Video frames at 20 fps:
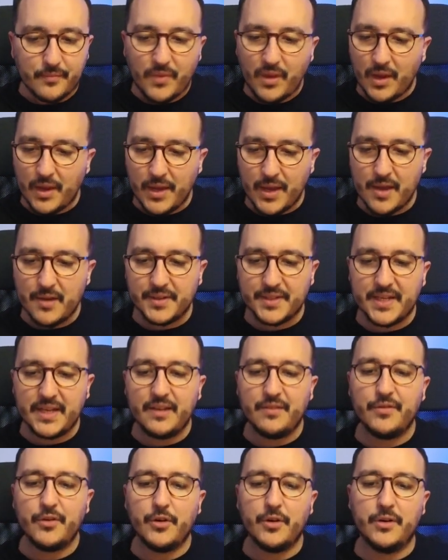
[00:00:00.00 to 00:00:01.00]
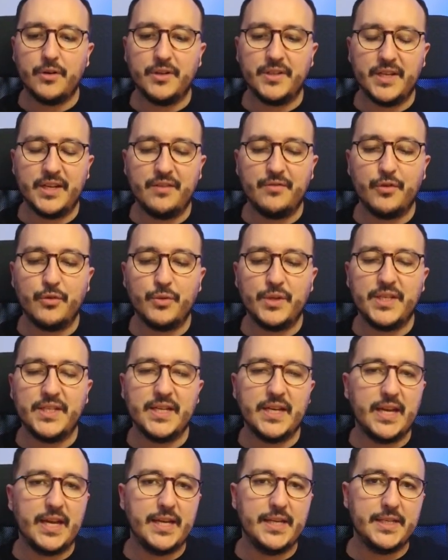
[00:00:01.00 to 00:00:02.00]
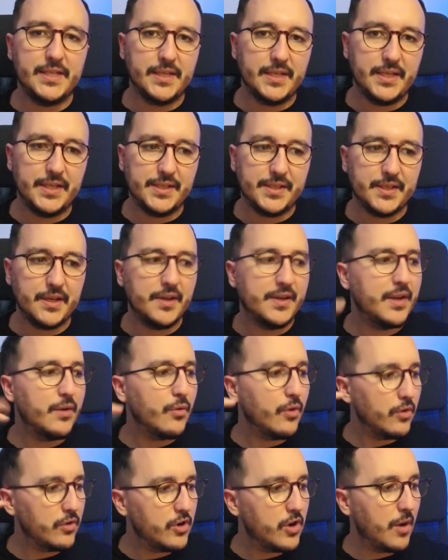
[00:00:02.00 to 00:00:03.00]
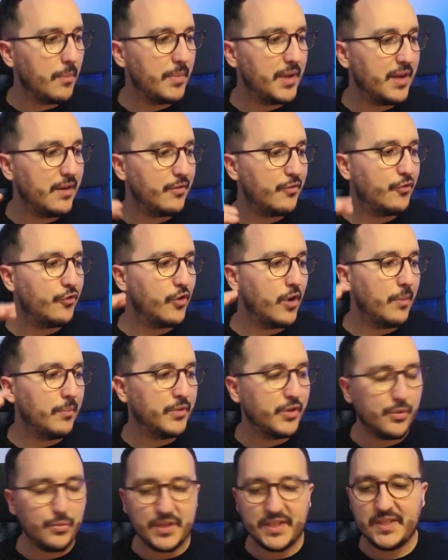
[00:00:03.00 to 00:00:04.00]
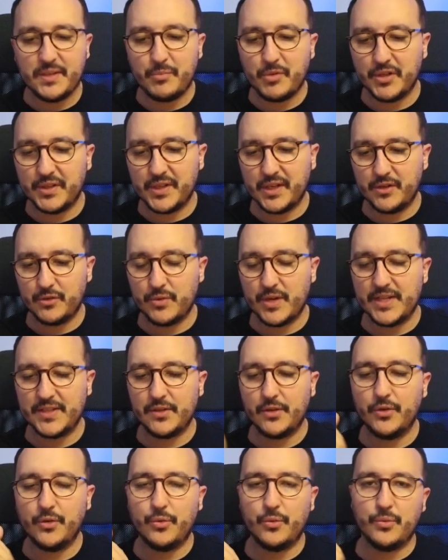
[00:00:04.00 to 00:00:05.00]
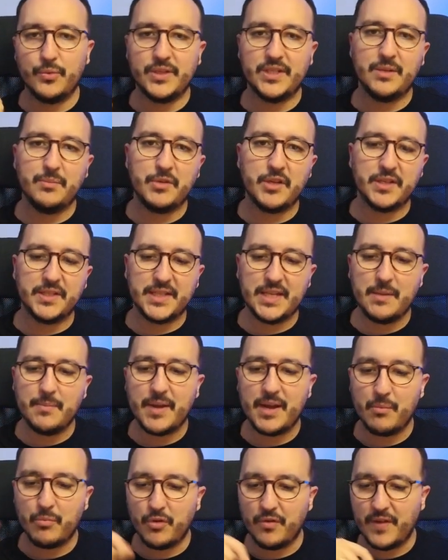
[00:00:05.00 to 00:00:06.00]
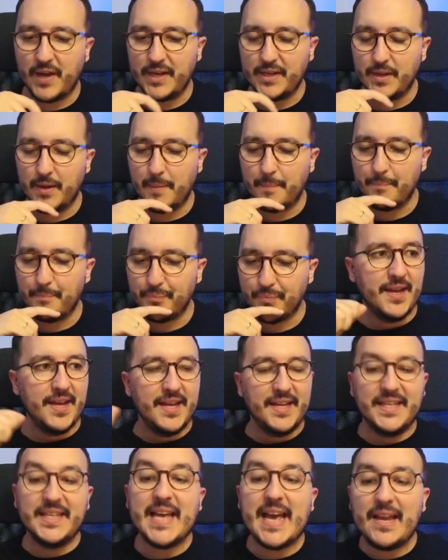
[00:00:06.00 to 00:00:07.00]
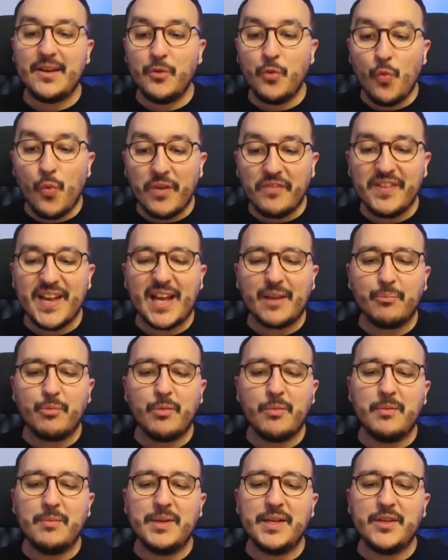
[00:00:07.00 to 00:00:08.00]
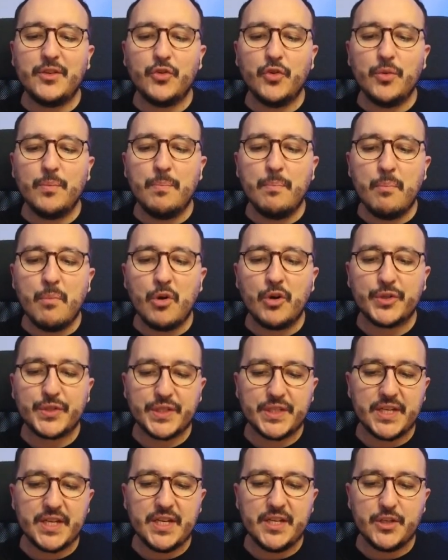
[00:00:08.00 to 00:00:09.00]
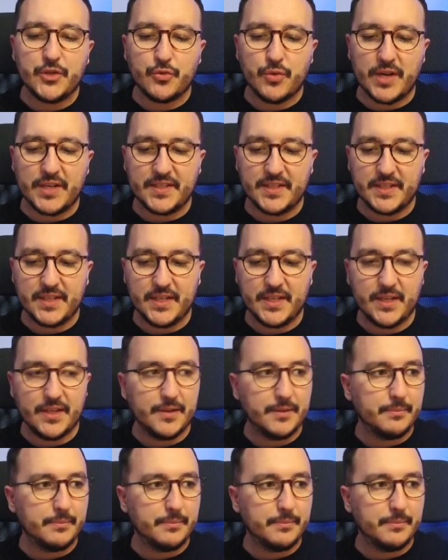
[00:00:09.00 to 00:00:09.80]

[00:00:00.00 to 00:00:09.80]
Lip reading: delivery delayed, it's an error coming from the recipient address or the recipient email provider. Then we've got probably the most interesting